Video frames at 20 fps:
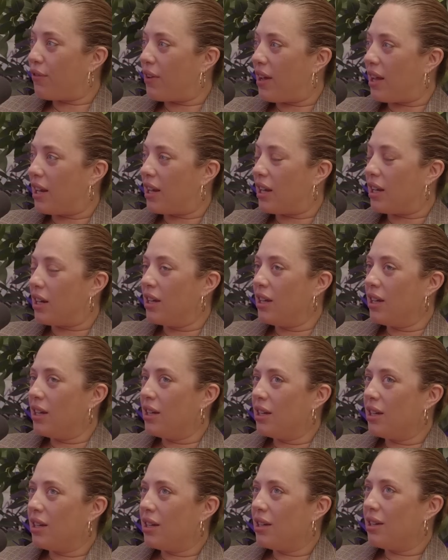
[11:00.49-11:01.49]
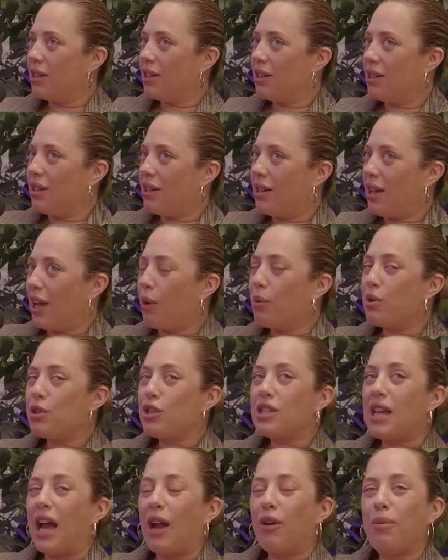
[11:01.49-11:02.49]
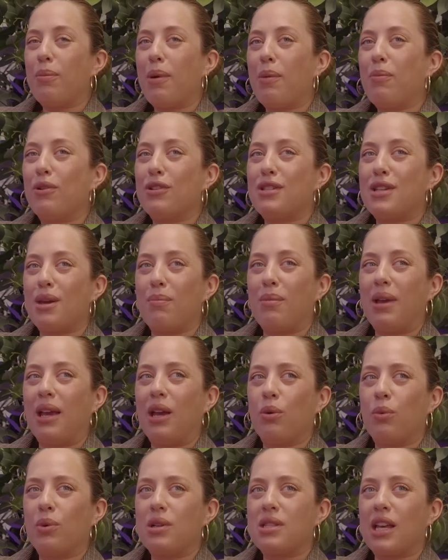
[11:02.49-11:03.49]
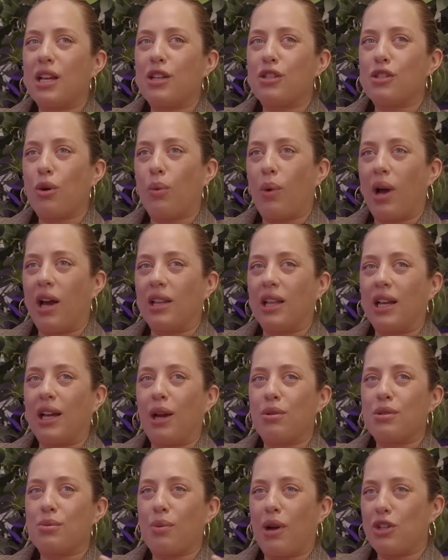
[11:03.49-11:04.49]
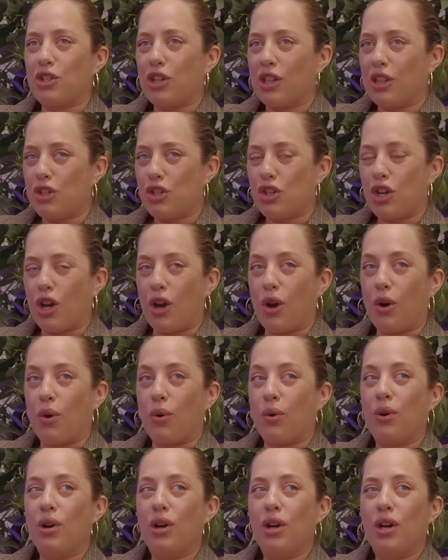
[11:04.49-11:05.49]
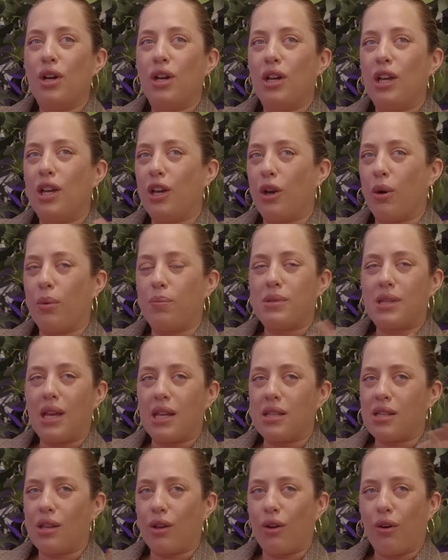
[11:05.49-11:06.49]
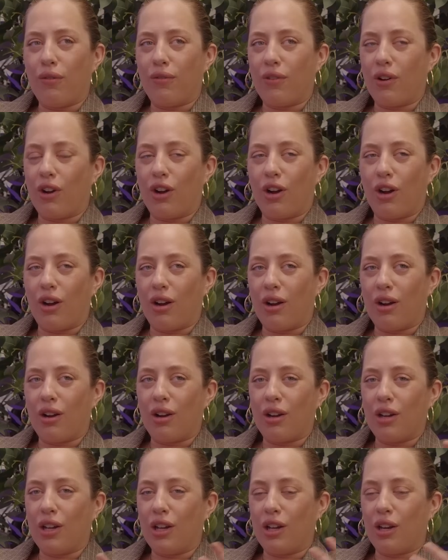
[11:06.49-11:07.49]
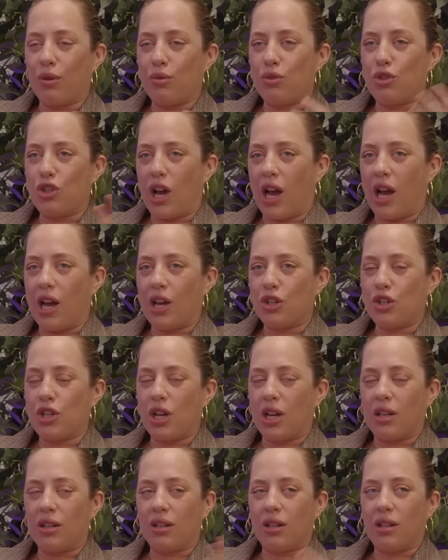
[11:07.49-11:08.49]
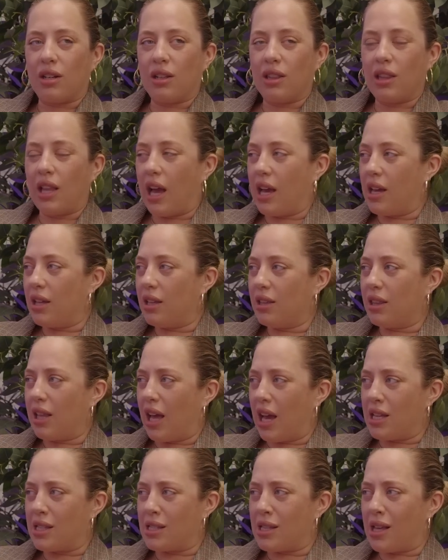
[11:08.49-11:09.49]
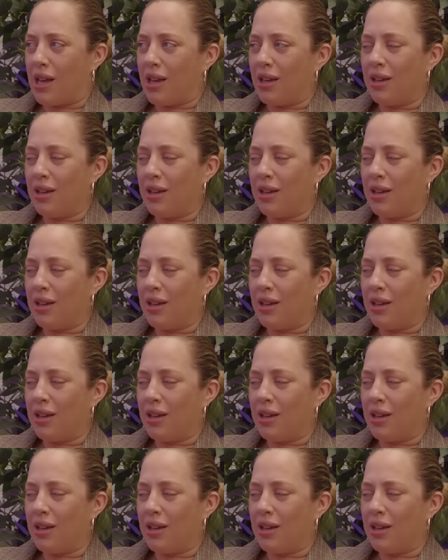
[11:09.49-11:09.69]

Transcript: And it was just, I remember to me, it was like so wild. Like I was watching the show, obsessing over, Josh and Liza.